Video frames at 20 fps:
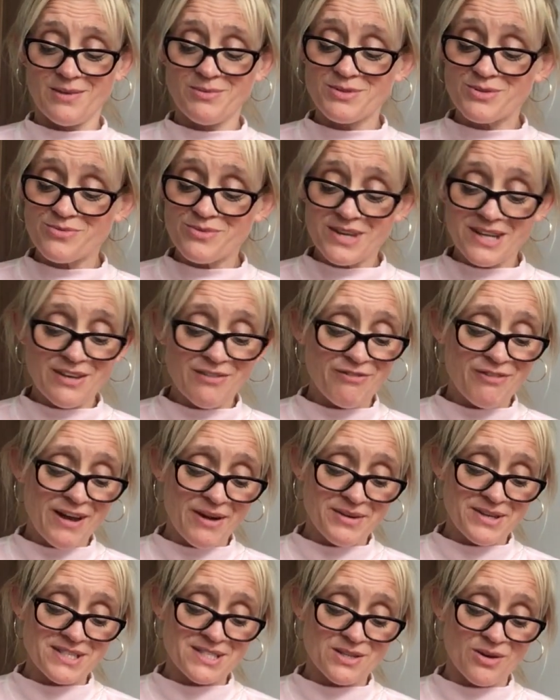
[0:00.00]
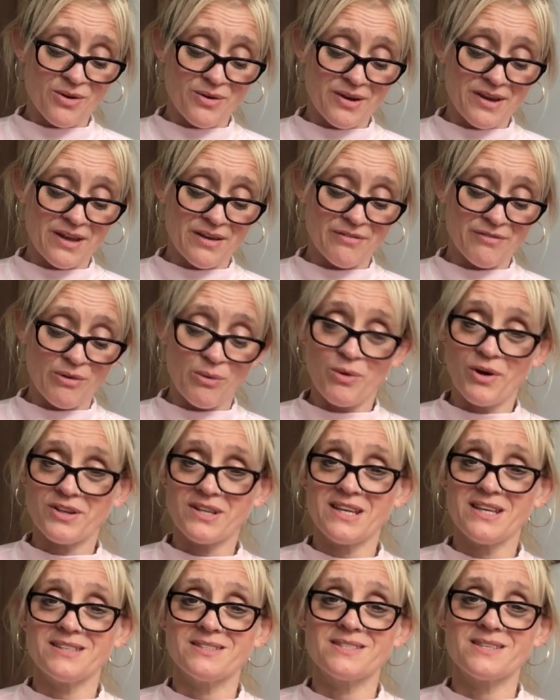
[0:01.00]
was really very sorry for what
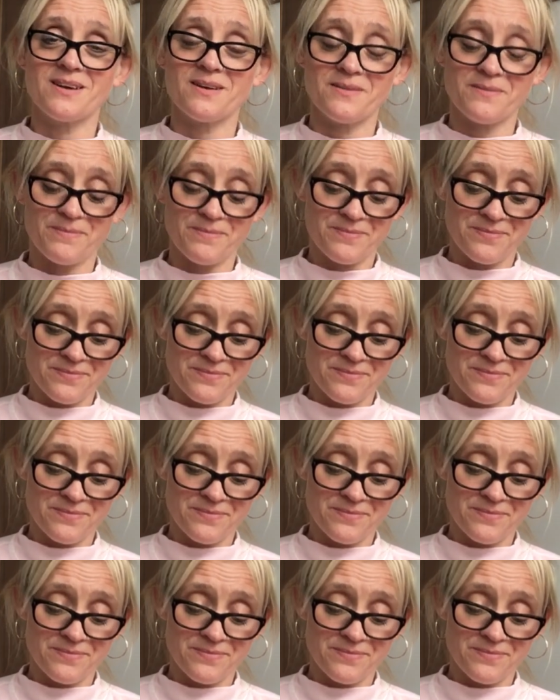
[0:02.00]
he had done.